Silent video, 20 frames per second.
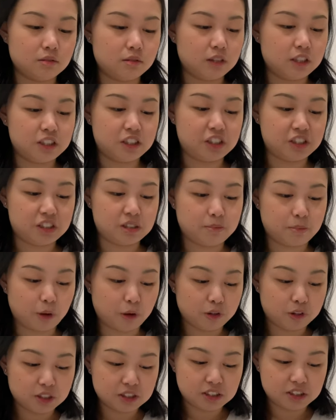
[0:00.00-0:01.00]
It's just a
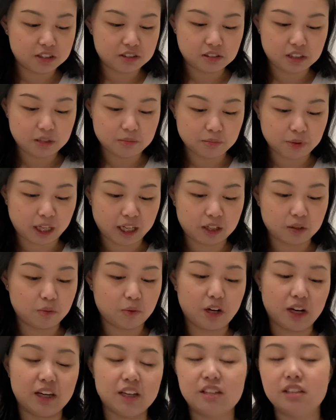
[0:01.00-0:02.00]
bonus in black and
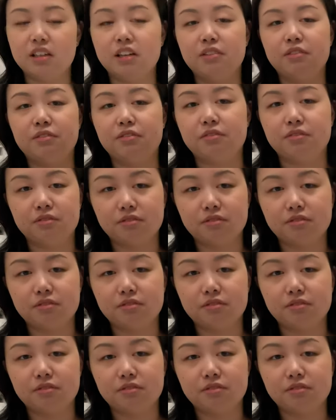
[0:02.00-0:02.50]
white if...